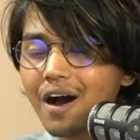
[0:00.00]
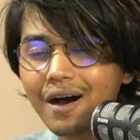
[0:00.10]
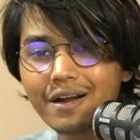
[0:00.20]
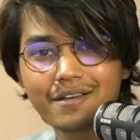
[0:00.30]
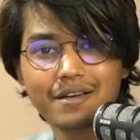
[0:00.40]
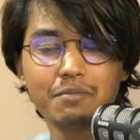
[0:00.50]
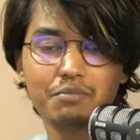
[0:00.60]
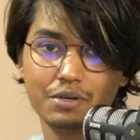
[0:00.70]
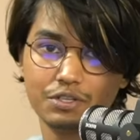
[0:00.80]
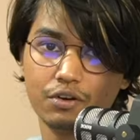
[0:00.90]

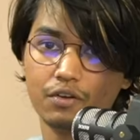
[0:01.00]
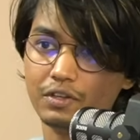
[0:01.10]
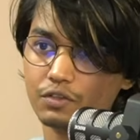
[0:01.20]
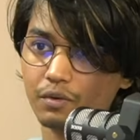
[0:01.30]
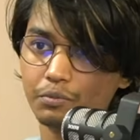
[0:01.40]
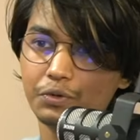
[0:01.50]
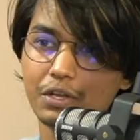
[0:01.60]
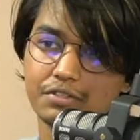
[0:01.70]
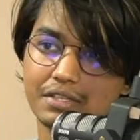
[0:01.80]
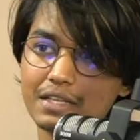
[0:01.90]
100% of this from
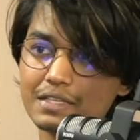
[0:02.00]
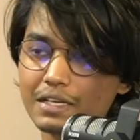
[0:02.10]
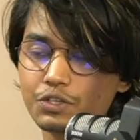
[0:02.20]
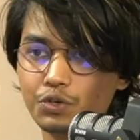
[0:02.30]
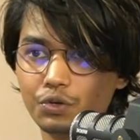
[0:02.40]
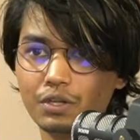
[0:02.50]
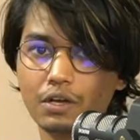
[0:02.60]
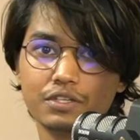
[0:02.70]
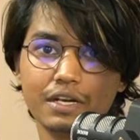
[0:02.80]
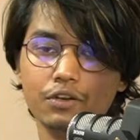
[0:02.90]
2006 to
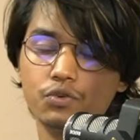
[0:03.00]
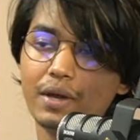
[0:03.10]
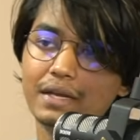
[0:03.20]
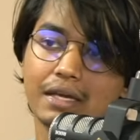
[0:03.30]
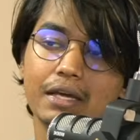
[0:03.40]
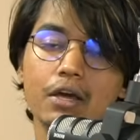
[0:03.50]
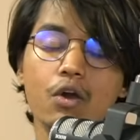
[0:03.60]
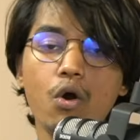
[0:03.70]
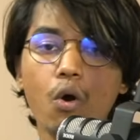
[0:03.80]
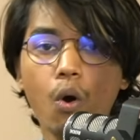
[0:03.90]
2020,
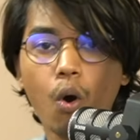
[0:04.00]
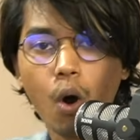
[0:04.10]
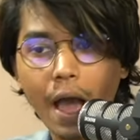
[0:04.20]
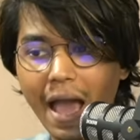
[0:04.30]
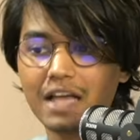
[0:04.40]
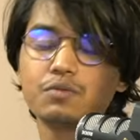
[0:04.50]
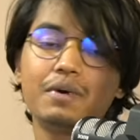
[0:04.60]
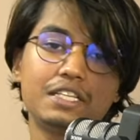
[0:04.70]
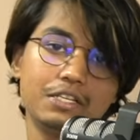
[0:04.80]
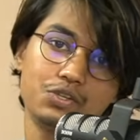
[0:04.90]
as
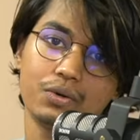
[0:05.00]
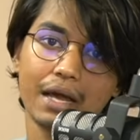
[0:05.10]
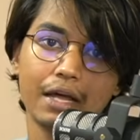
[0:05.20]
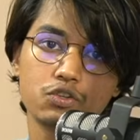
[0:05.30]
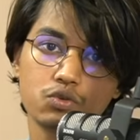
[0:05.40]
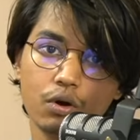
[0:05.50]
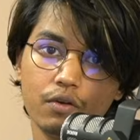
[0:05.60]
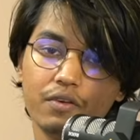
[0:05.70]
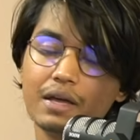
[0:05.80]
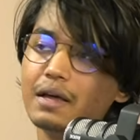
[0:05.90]
much as you can
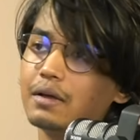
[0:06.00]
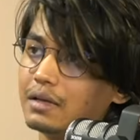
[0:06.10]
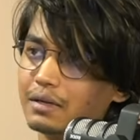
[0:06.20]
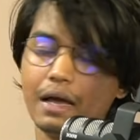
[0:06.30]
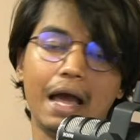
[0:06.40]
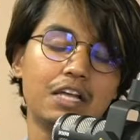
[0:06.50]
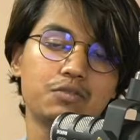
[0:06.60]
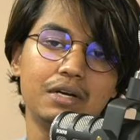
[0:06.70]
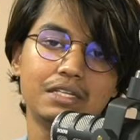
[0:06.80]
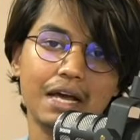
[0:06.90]
solve, as
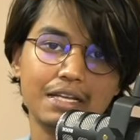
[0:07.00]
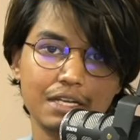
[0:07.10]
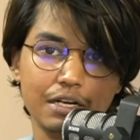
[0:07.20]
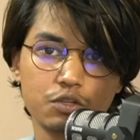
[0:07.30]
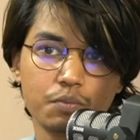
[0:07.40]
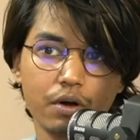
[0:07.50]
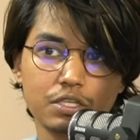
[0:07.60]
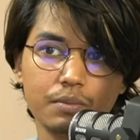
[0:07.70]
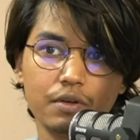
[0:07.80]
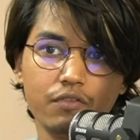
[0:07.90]
much as it is
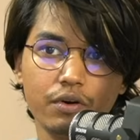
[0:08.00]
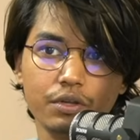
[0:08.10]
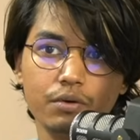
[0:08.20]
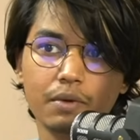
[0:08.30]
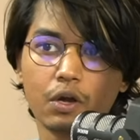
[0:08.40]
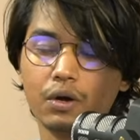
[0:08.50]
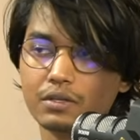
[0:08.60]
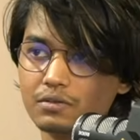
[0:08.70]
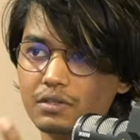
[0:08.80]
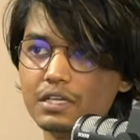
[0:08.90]
possible for you,
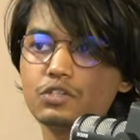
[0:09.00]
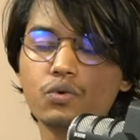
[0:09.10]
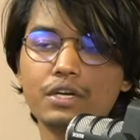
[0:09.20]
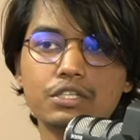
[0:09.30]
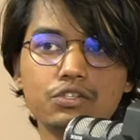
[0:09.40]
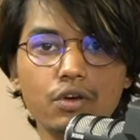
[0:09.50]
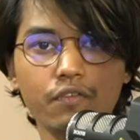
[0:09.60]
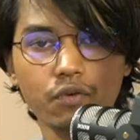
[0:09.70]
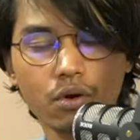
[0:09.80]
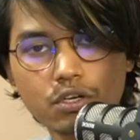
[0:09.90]
because these questions you have
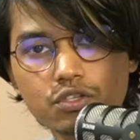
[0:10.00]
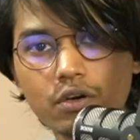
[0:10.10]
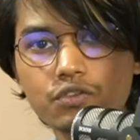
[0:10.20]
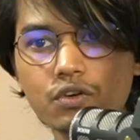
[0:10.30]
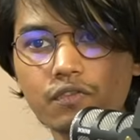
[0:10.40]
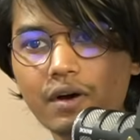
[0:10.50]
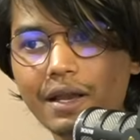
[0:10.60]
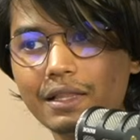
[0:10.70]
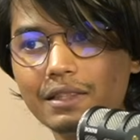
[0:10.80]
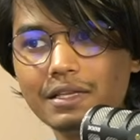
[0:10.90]
not solved so far,
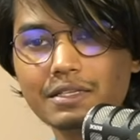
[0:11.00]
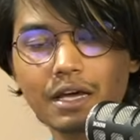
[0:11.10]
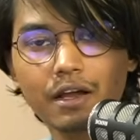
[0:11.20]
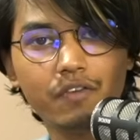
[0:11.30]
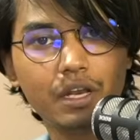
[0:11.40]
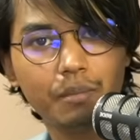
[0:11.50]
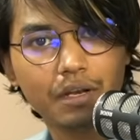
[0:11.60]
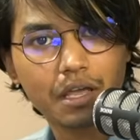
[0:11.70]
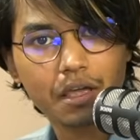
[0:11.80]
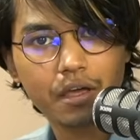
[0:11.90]
and these are available
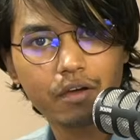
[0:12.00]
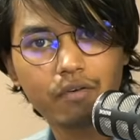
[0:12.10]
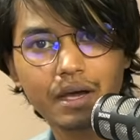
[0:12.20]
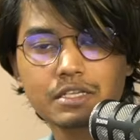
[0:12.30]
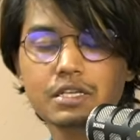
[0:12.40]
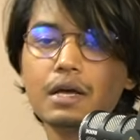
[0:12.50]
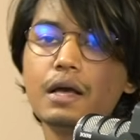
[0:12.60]
year wise.